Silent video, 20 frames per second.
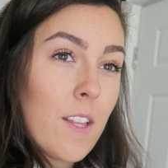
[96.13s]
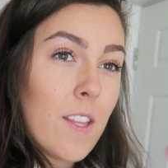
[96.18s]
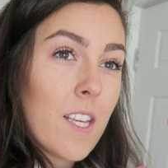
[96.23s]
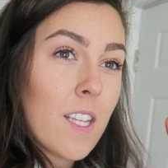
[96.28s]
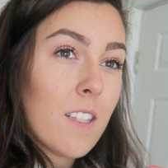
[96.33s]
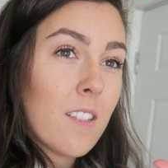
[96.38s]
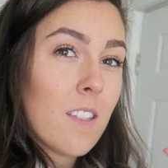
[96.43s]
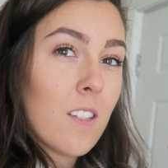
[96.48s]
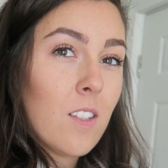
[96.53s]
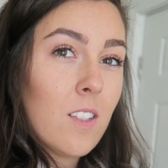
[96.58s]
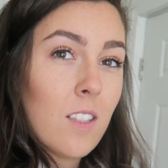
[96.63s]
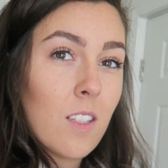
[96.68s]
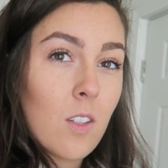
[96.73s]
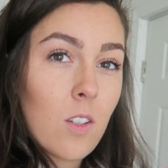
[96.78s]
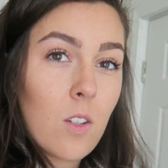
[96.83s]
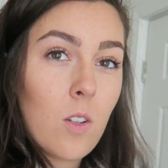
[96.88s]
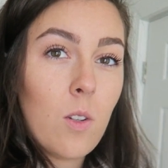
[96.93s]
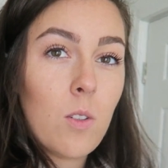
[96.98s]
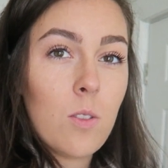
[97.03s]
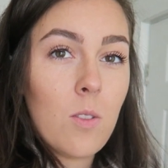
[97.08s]
I think it's still a little
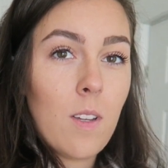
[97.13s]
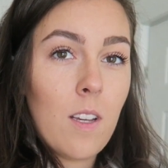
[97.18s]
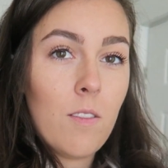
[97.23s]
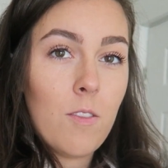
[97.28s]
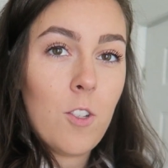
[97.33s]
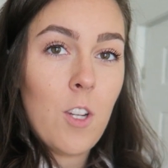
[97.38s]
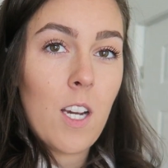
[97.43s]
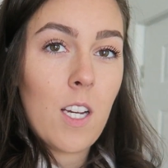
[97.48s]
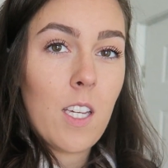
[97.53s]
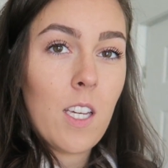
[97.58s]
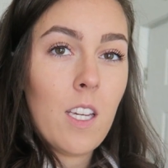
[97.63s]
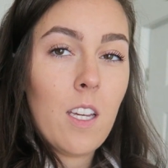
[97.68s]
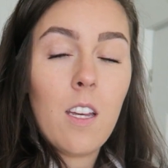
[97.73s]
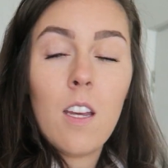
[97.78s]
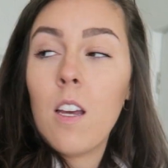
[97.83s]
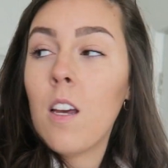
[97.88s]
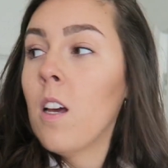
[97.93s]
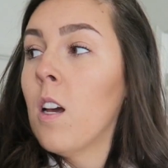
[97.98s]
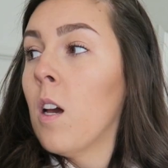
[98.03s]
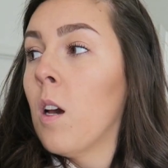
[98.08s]
cold, so I have a jacket,
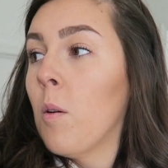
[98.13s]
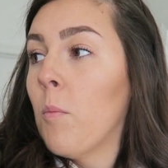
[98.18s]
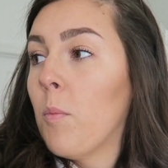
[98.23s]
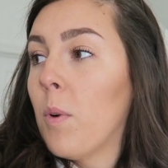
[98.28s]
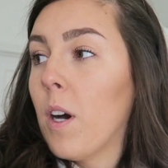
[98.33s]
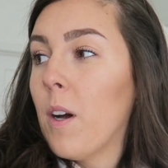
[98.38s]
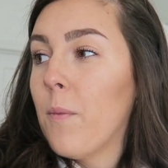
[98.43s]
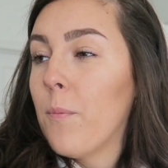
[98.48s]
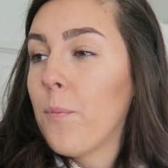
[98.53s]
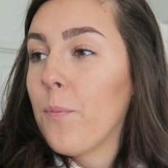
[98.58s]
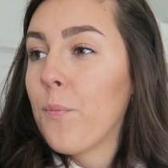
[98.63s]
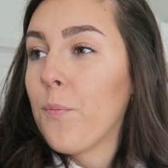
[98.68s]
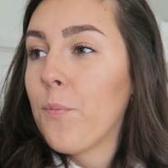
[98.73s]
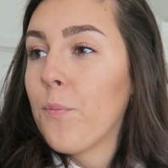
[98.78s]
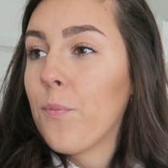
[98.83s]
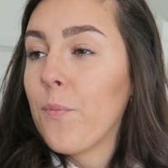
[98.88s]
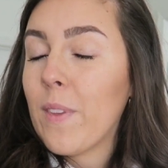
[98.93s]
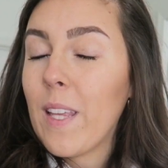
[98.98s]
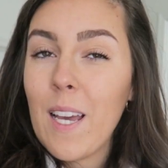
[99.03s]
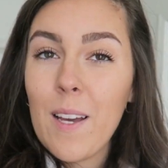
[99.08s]
but
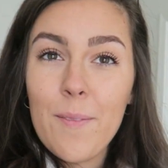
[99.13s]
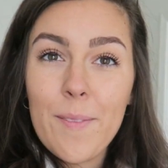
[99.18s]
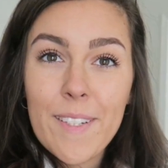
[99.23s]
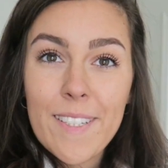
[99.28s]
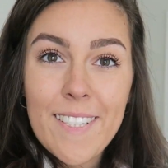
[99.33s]
yeah, I'm